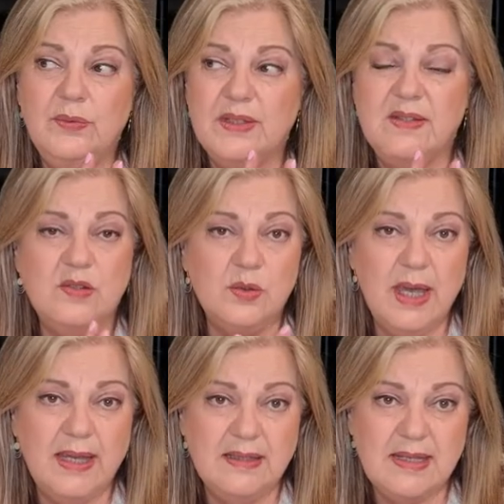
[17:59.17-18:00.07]
they still
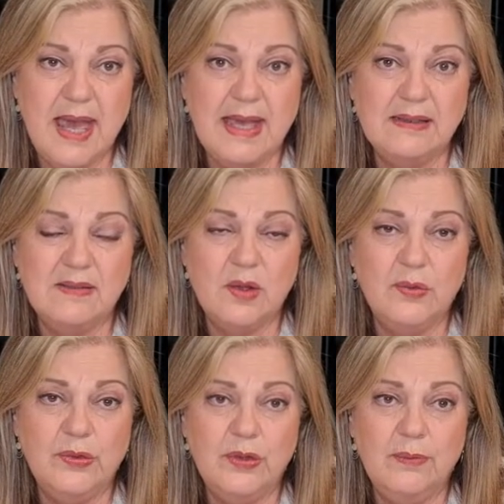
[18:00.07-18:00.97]
had tags
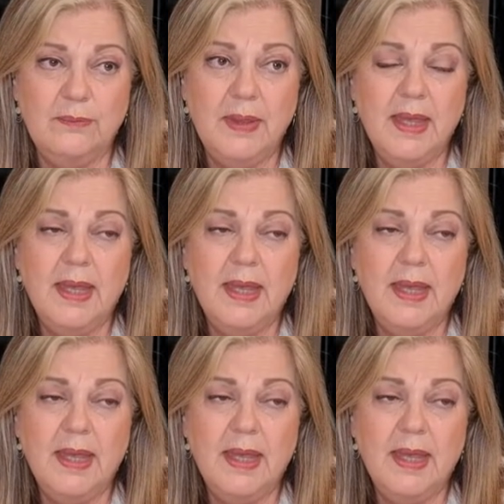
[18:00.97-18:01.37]
on them,